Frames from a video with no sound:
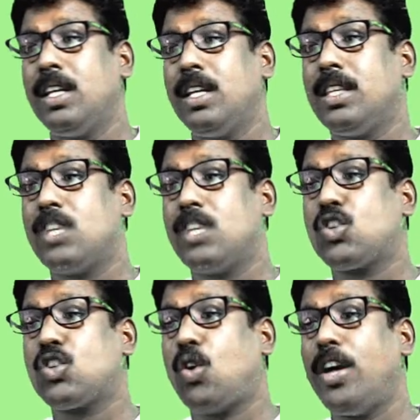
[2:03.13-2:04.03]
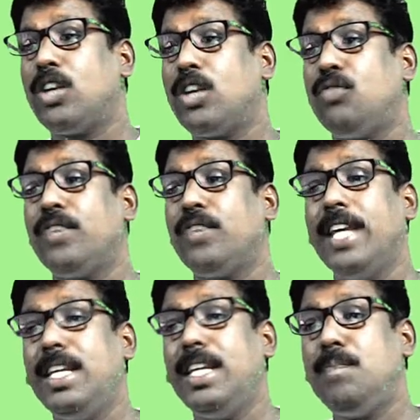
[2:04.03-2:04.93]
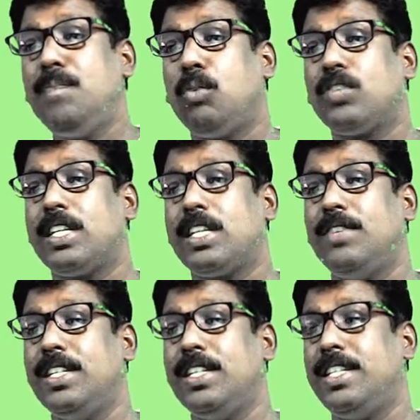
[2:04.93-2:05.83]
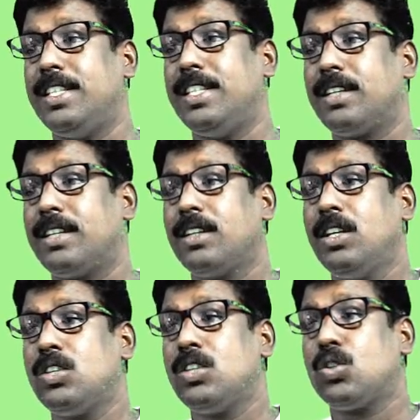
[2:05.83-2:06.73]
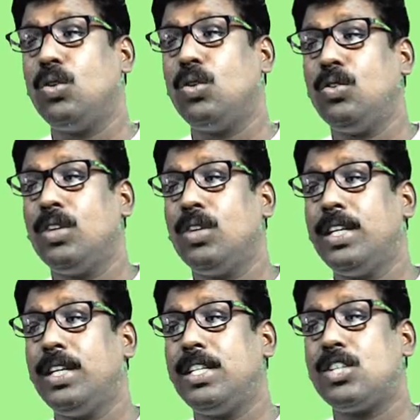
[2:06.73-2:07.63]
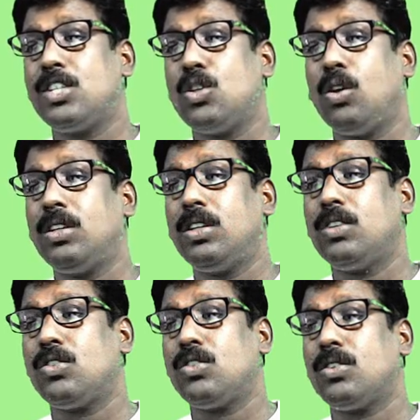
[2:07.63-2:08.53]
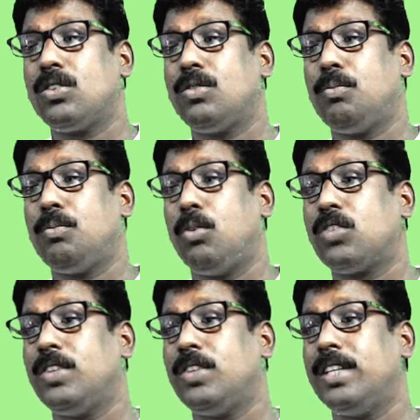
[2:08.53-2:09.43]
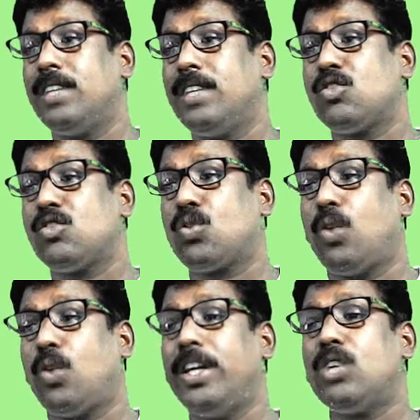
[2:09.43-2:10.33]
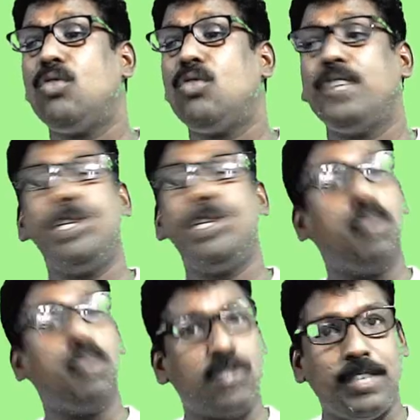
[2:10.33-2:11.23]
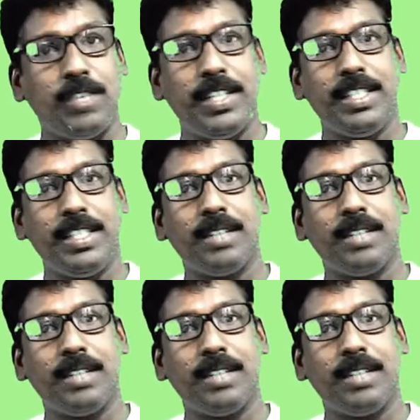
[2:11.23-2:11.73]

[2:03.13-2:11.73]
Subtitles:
the square of any positive integer. So it is not positive integer, square of any positive integer.